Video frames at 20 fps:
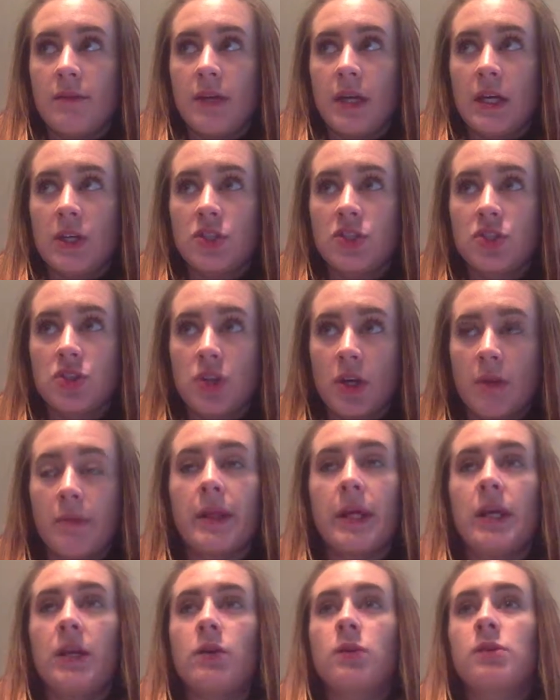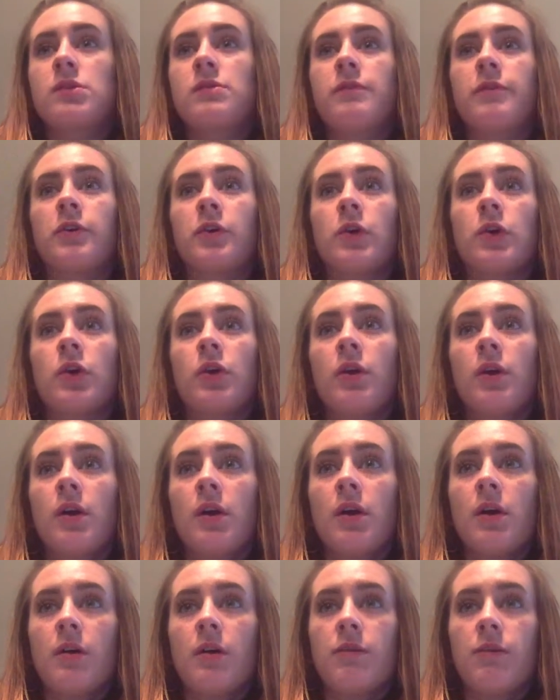extremely useful
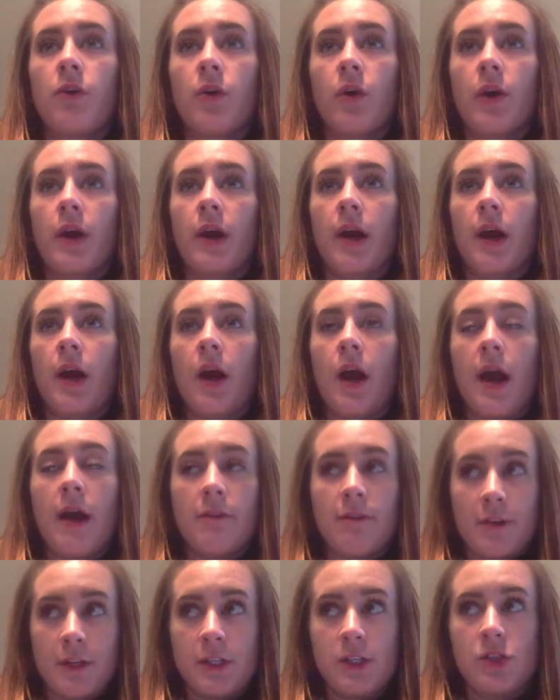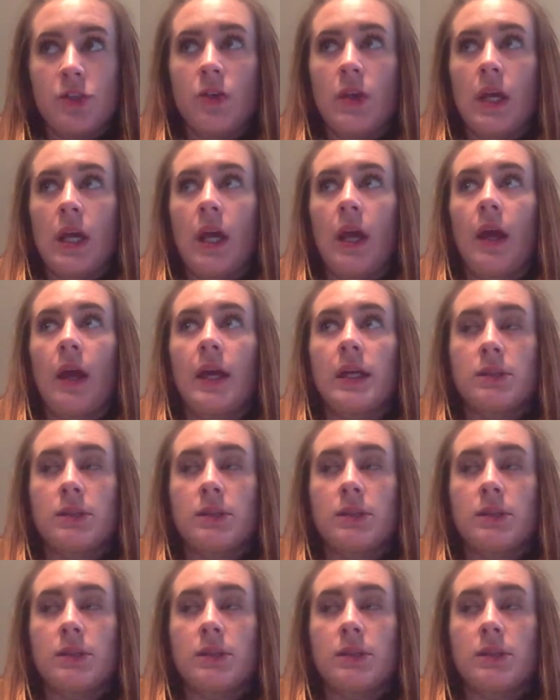for every student,